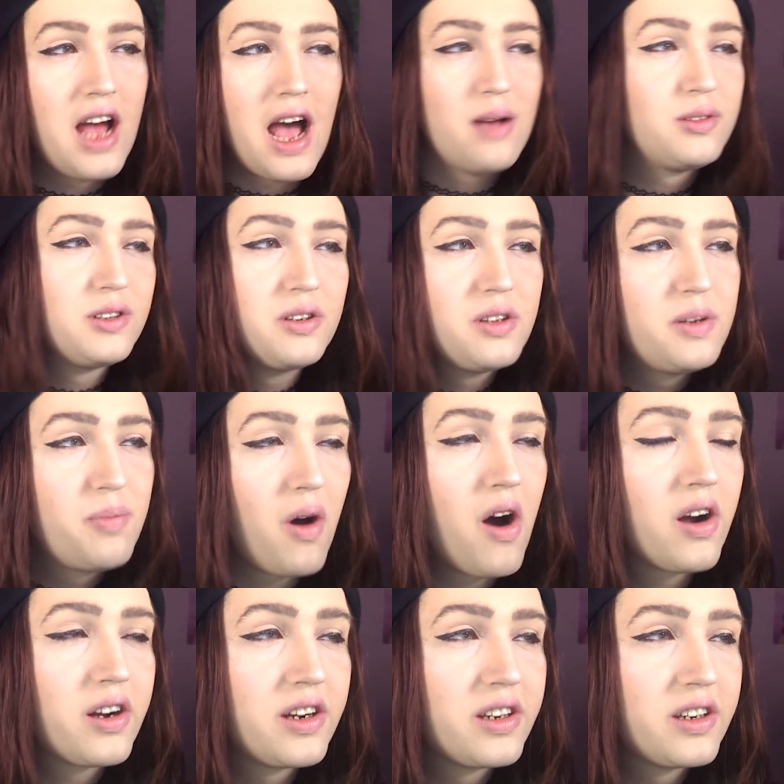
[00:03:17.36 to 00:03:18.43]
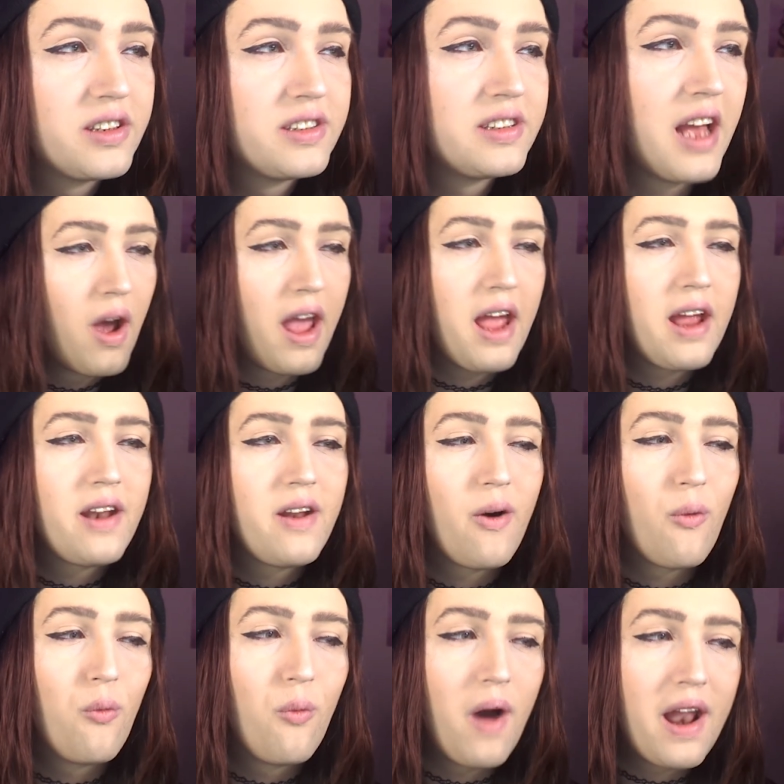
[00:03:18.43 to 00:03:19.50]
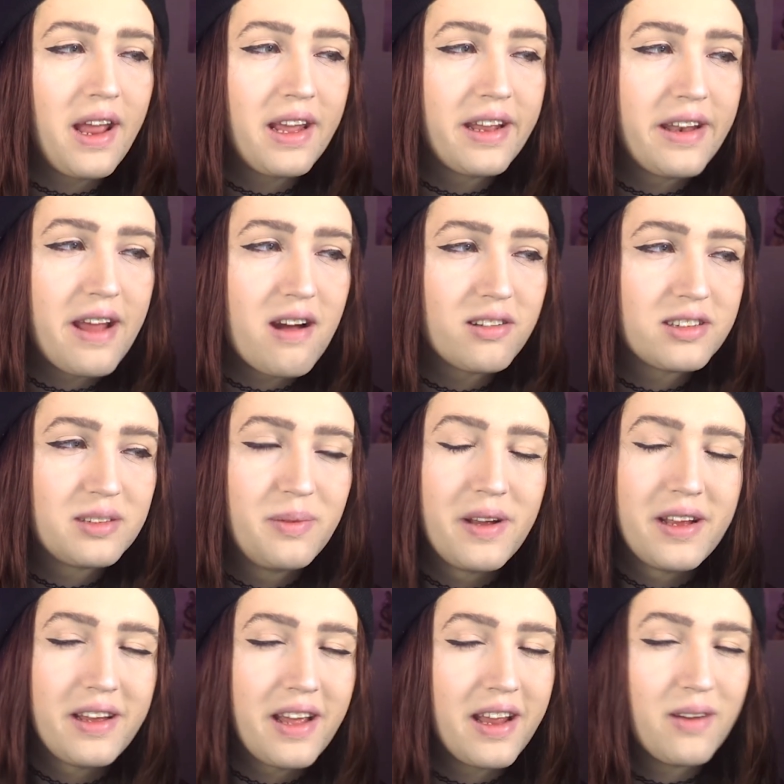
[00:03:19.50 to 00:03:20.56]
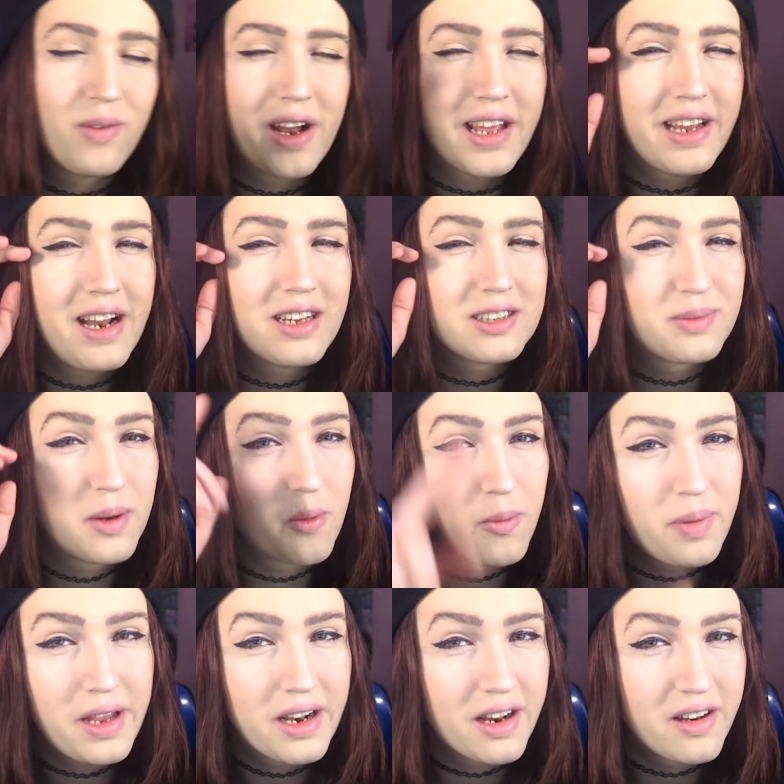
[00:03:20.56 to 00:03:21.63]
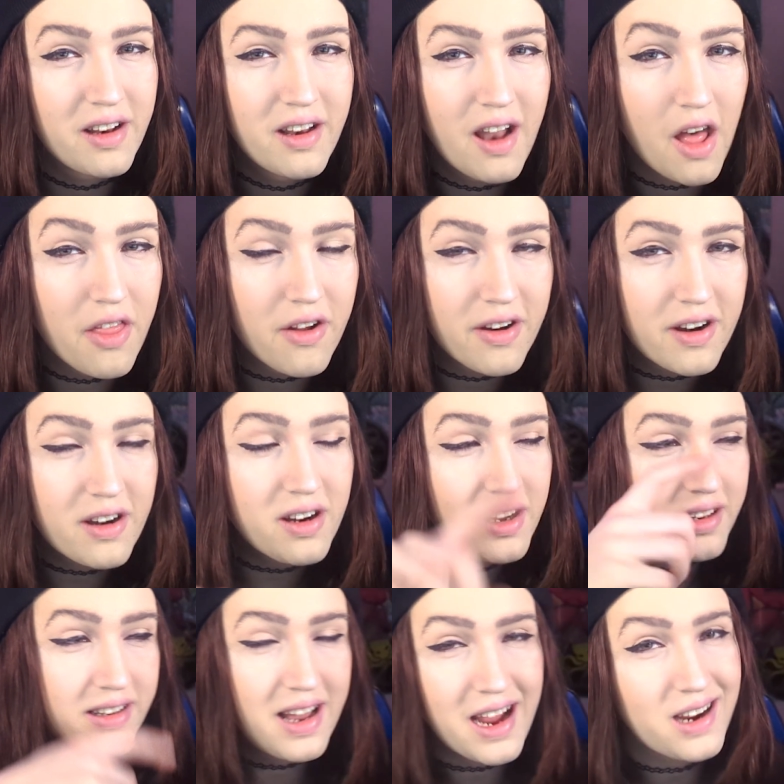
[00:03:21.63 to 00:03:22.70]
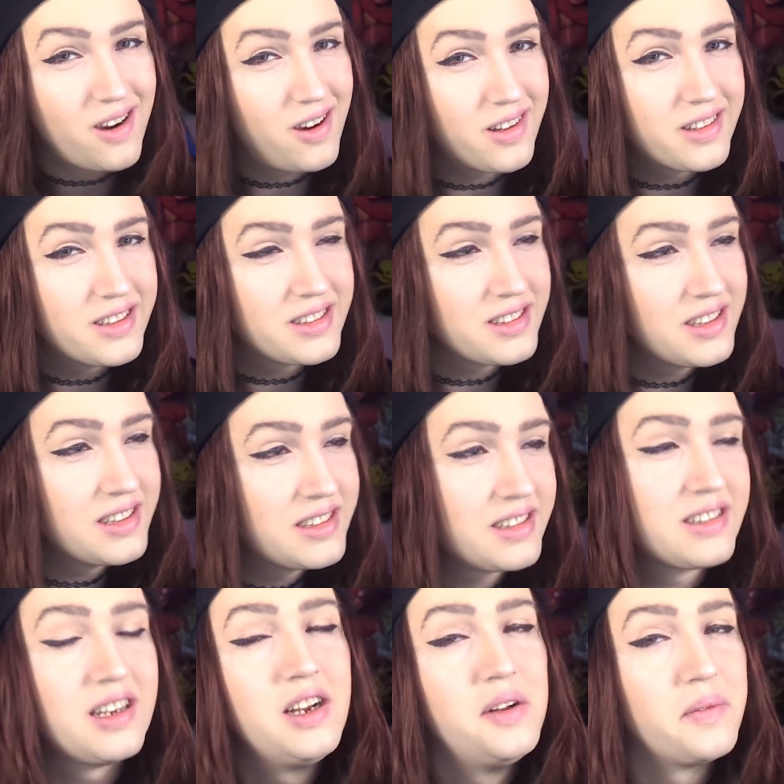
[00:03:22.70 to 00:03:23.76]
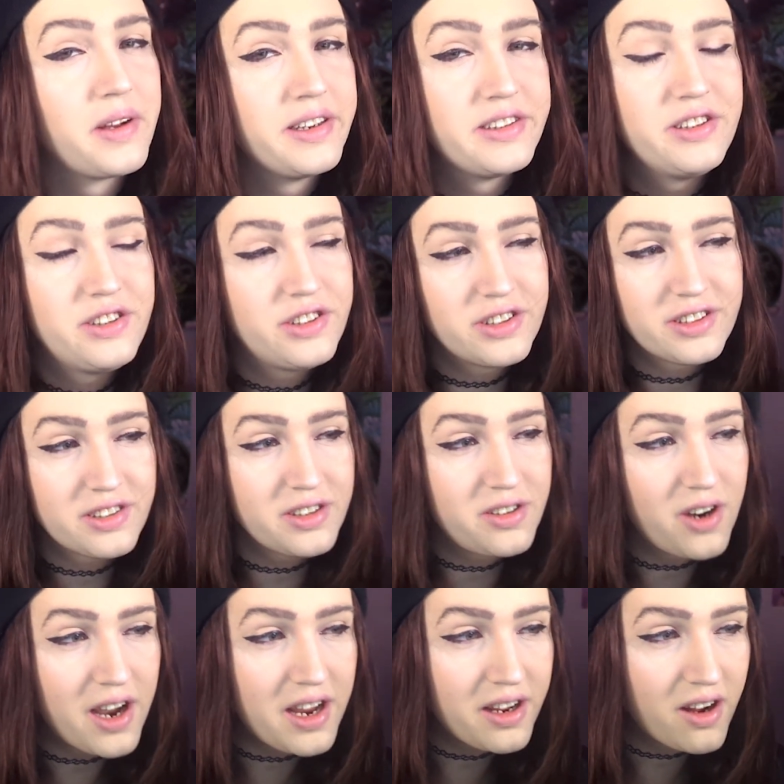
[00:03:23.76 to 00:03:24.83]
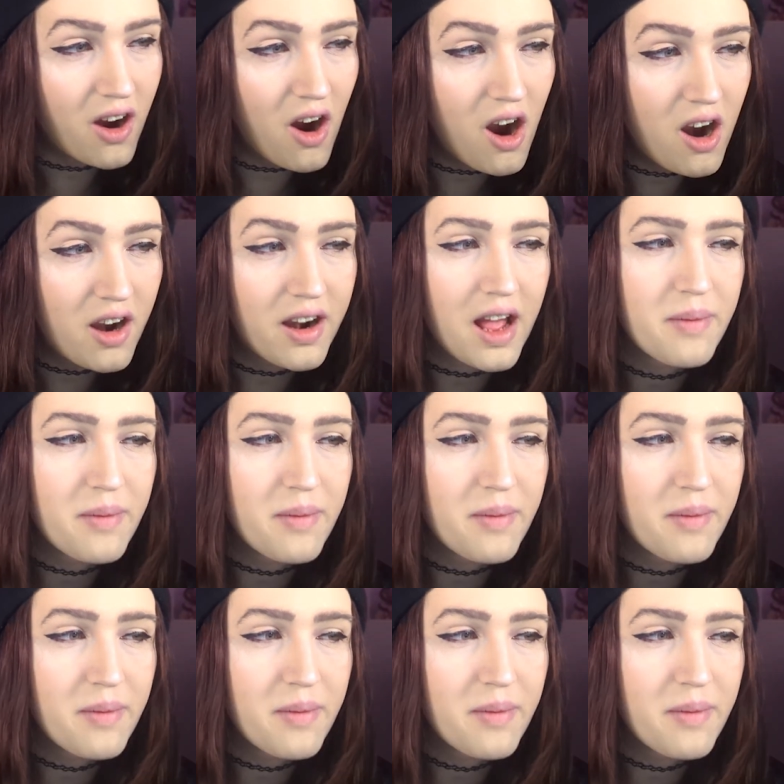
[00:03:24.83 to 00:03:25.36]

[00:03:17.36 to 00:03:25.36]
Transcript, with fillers: absolutely bonkers. And Wedding Announcement, and Wedding Announcement will be in another deck on this list because it's just a great card.